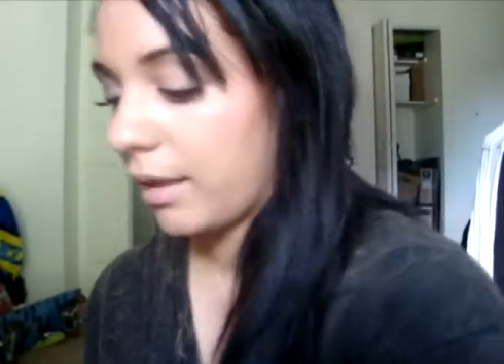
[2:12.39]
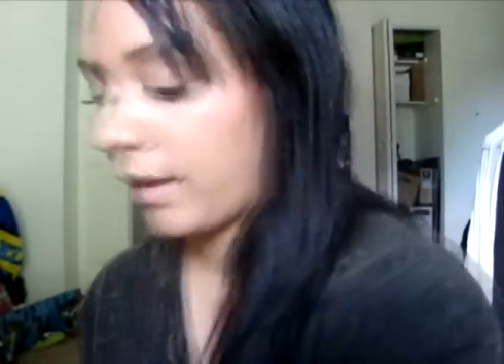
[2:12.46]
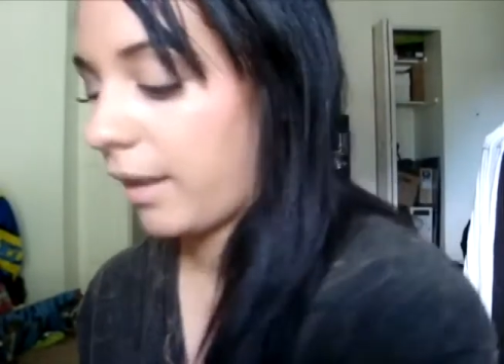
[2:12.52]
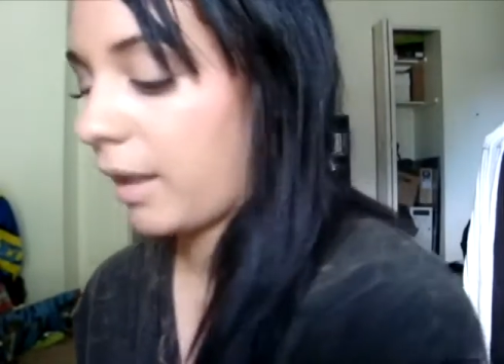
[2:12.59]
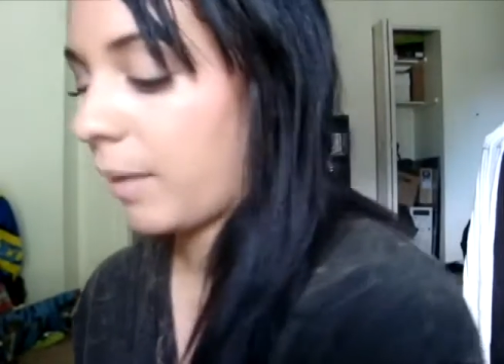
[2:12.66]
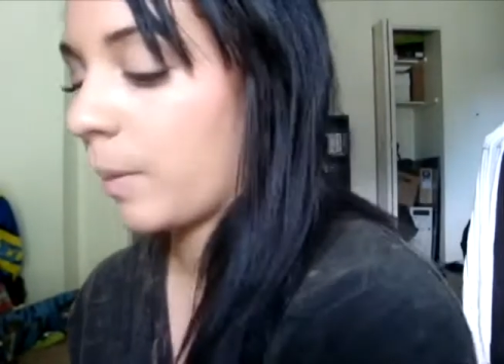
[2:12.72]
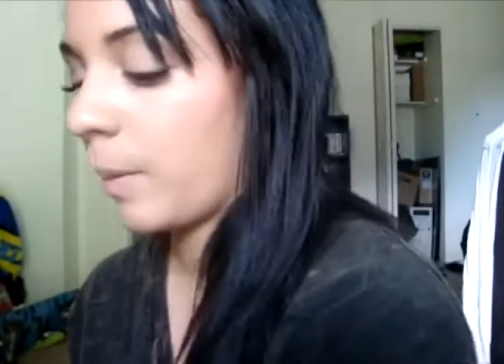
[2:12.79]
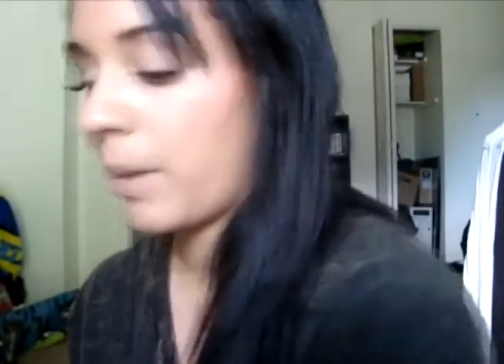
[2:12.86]

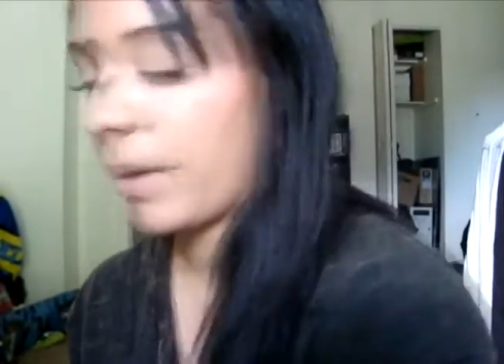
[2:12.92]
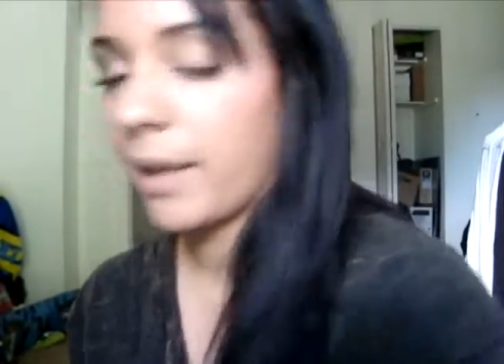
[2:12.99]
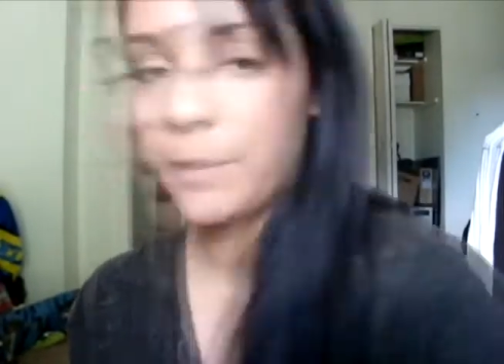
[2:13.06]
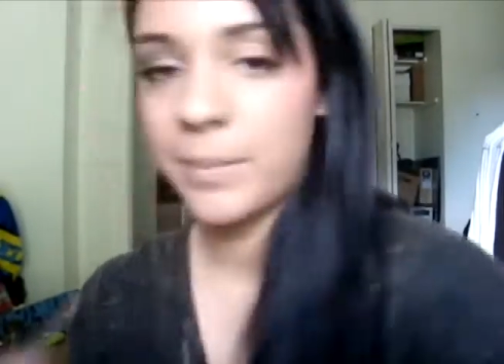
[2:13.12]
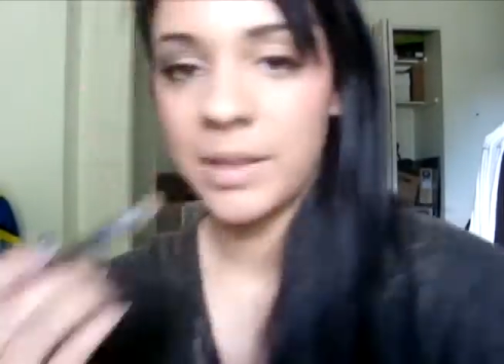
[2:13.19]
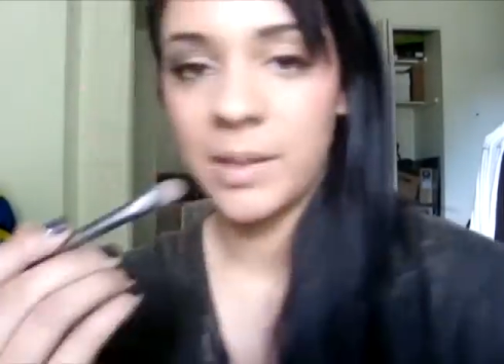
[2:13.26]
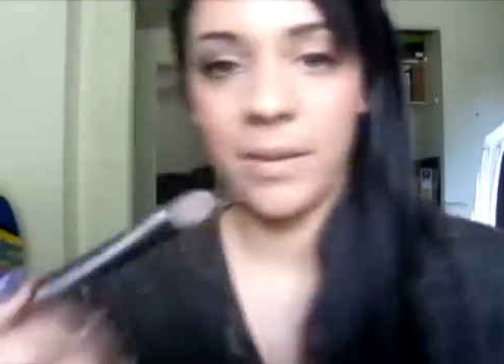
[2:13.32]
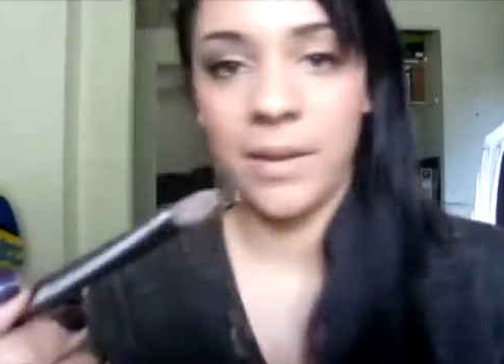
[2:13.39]
and I'm going to pick
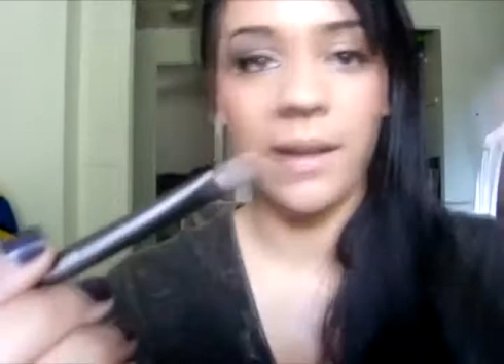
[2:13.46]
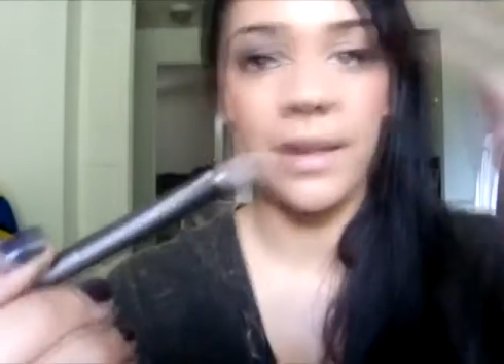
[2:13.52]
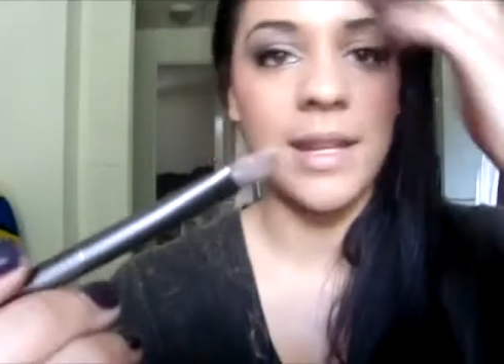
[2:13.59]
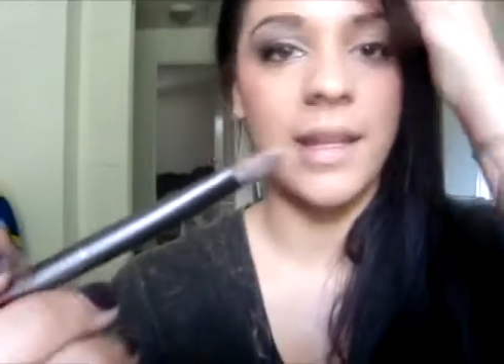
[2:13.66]
up some of that